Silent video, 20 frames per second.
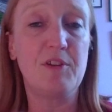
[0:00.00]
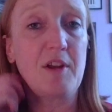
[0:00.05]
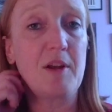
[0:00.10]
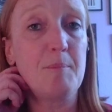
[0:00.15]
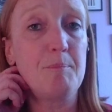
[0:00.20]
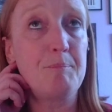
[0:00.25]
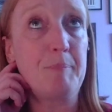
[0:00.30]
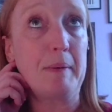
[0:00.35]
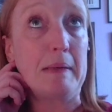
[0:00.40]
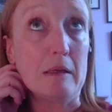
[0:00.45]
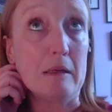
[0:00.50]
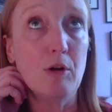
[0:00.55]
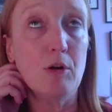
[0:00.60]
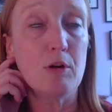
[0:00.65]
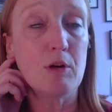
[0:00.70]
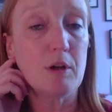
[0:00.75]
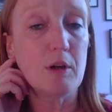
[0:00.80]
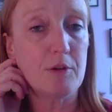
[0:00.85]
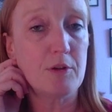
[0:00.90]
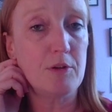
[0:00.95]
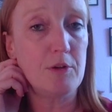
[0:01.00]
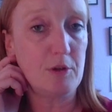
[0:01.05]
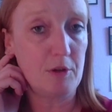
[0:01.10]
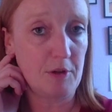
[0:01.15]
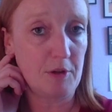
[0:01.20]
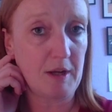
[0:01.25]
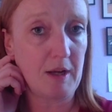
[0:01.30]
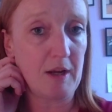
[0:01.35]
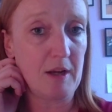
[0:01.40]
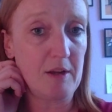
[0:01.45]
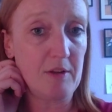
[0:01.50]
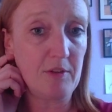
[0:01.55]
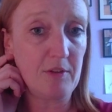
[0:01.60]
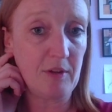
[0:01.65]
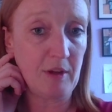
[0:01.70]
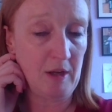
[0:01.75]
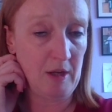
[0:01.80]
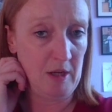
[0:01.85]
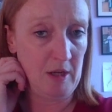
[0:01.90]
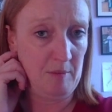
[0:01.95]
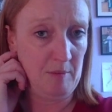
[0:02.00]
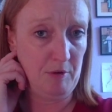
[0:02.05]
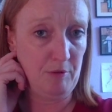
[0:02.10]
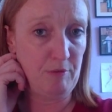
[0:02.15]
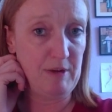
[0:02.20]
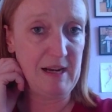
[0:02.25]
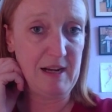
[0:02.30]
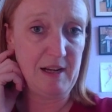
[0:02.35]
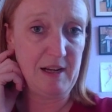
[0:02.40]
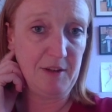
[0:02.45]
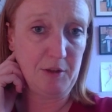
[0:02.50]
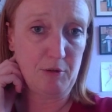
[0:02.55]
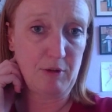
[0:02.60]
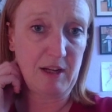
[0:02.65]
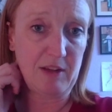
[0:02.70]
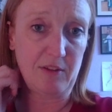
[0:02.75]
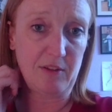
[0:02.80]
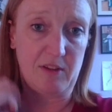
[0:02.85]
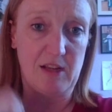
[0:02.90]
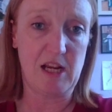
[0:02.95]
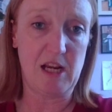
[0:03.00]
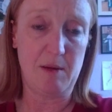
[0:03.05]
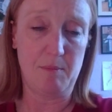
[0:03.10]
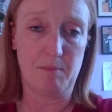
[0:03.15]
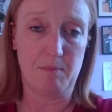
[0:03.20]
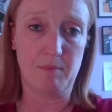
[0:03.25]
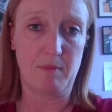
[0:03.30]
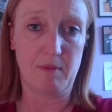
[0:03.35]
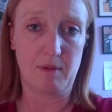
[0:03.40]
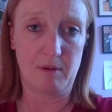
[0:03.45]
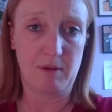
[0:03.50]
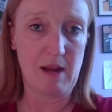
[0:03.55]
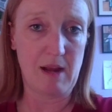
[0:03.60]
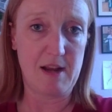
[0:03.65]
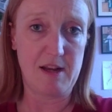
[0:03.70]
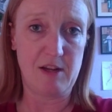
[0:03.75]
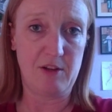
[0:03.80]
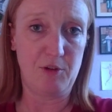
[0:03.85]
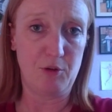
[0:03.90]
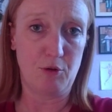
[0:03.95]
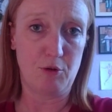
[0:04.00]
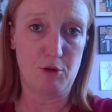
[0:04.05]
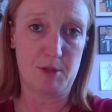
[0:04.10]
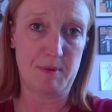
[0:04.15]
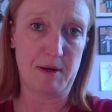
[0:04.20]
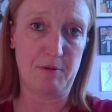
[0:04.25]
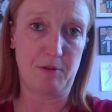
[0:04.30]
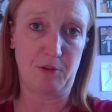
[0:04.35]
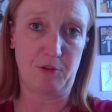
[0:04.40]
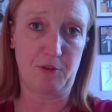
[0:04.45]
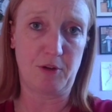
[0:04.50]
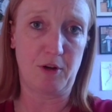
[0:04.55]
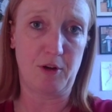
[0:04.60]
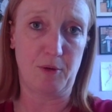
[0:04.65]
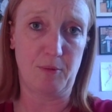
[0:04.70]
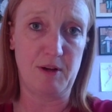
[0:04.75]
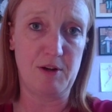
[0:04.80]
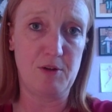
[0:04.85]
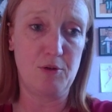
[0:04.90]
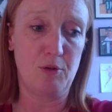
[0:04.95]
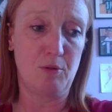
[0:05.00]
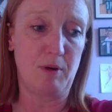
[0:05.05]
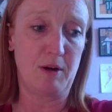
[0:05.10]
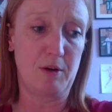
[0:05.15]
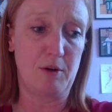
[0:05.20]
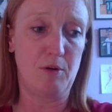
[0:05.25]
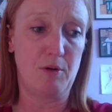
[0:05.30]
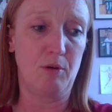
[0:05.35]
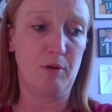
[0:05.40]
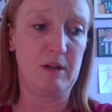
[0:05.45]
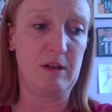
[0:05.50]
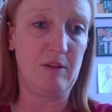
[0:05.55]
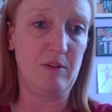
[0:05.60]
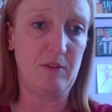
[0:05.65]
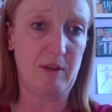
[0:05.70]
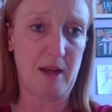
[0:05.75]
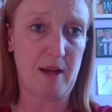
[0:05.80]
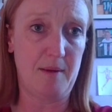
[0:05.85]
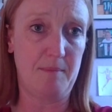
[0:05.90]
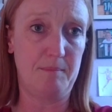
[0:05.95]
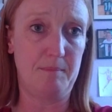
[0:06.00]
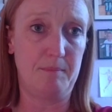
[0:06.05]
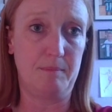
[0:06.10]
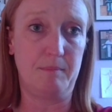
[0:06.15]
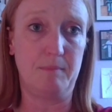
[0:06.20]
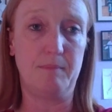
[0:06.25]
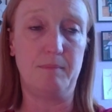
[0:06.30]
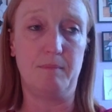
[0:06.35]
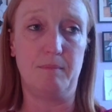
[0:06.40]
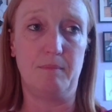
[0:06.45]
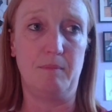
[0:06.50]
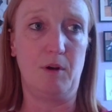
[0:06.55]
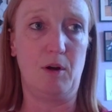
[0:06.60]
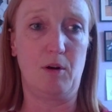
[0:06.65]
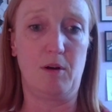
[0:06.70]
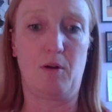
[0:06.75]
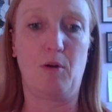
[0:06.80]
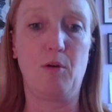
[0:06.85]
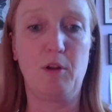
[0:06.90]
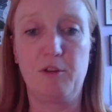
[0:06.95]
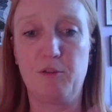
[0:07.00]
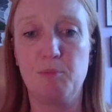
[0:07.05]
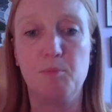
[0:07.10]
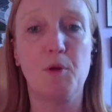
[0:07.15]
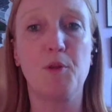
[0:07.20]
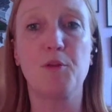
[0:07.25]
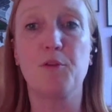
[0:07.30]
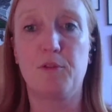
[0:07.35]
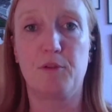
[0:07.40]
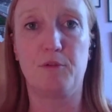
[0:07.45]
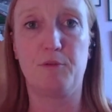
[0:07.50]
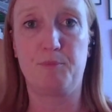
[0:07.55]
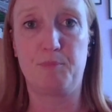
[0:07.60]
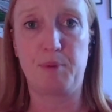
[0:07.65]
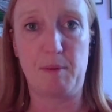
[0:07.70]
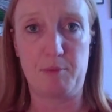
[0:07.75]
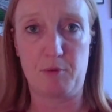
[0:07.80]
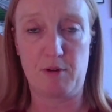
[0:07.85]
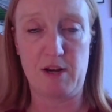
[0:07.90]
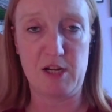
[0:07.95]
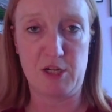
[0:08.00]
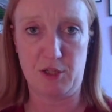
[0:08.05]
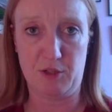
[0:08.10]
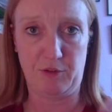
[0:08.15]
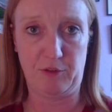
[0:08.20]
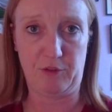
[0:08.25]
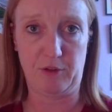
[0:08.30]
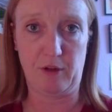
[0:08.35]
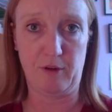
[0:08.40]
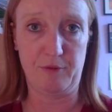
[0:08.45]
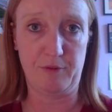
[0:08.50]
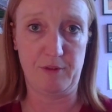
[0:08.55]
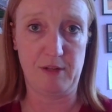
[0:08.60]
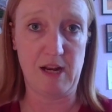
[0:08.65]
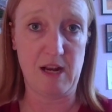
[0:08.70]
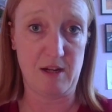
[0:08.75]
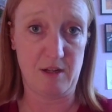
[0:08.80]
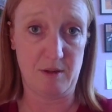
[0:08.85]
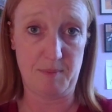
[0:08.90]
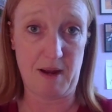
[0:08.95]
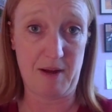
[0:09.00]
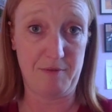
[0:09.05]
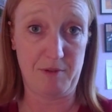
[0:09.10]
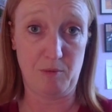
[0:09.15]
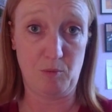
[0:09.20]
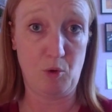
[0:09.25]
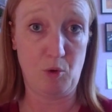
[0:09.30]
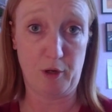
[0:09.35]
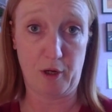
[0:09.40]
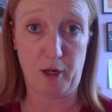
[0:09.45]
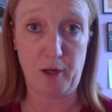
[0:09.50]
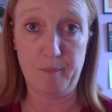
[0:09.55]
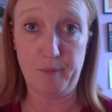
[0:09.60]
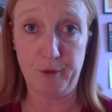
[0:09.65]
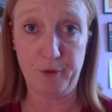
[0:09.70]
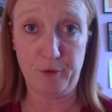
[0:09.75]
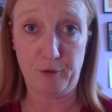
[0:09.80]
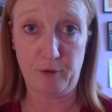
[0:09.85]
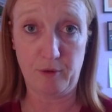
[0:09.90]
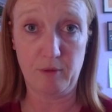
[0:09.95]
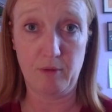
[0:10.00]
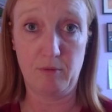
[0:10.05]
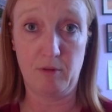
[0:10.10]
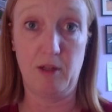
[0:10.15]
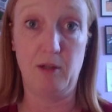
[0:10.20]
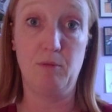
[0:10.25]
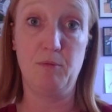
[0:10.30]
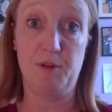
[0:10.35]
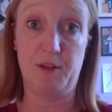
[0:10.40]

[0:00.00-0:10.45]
had a bit longer than the other guys. But really, in the grand scheme, Eddie talked about at the start of the window wanting all these months of preparation stuff, and you end up having a month? Well, with